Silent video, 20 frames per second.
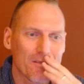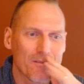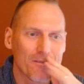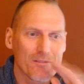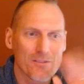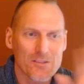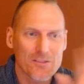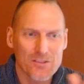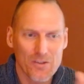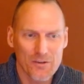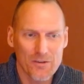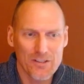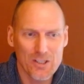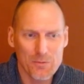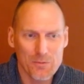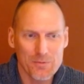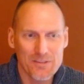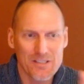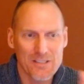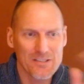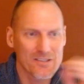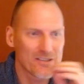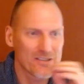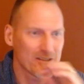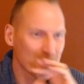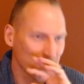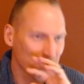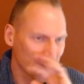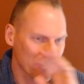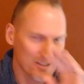so in this position
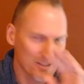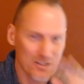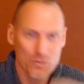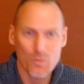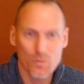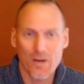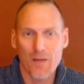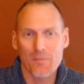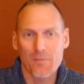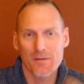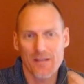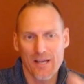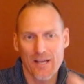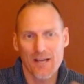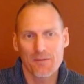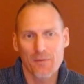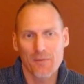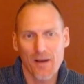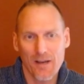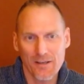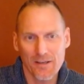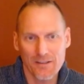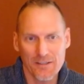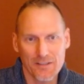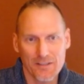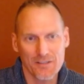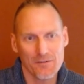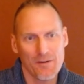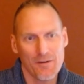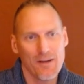here, this is when I began my
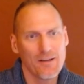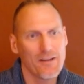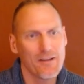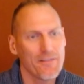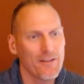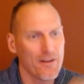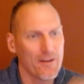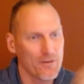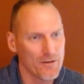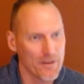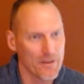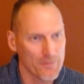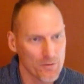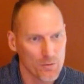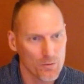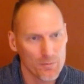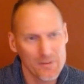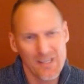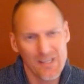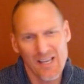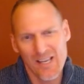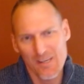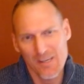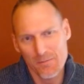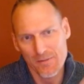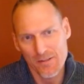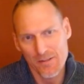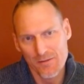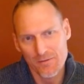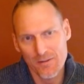idea, right? I thought, okay, rook b8,
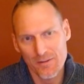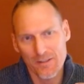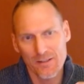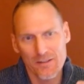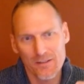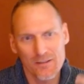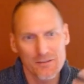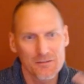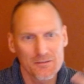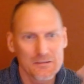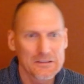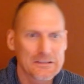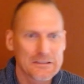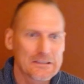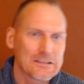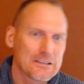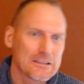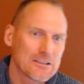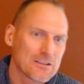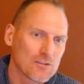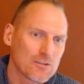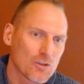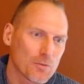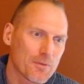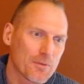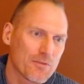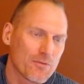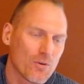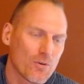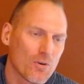b3, rook
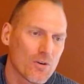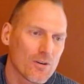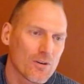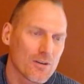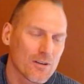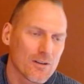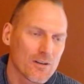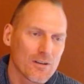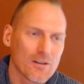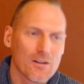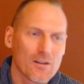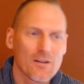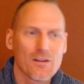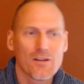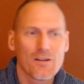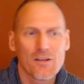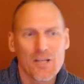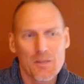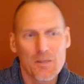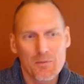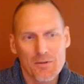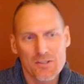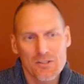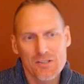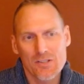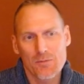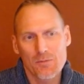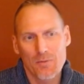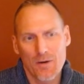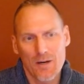b4, he
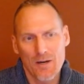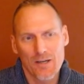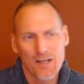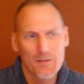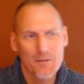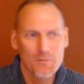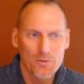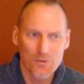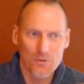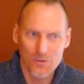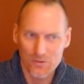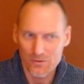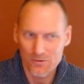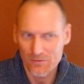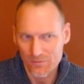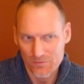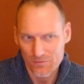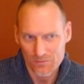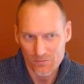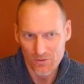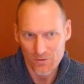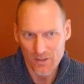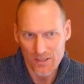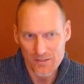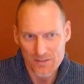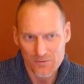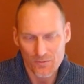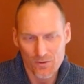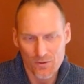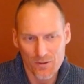pushes the pawn, I move, rook
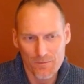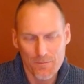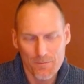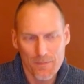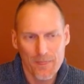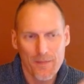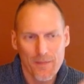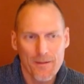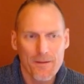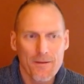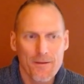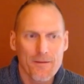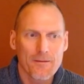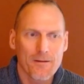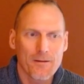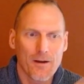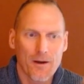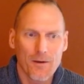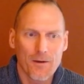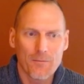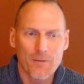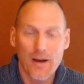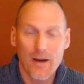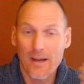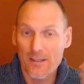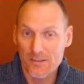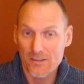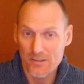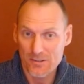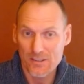h4. I
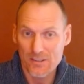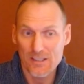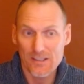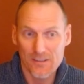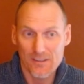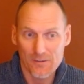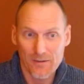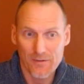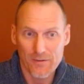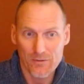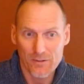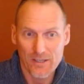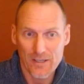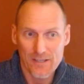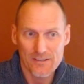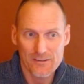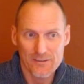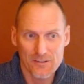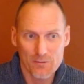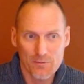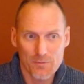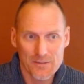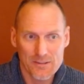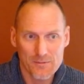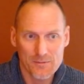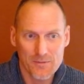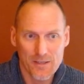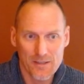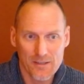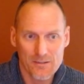had seen the refutation of
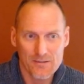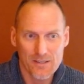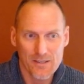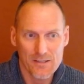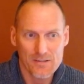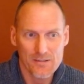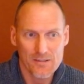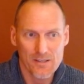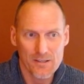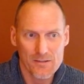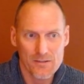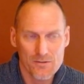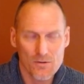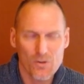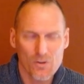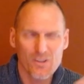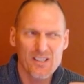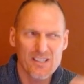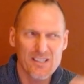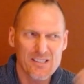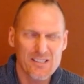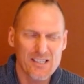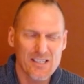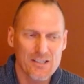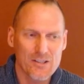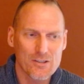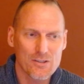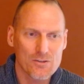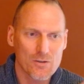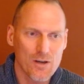bishop takes a6, or at least
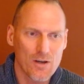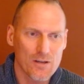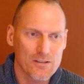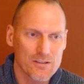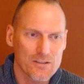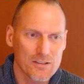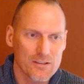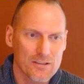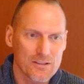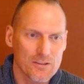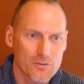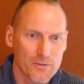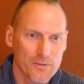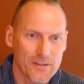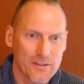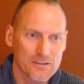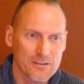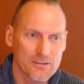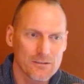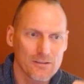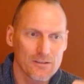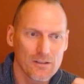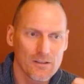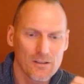seen the strongest continuation.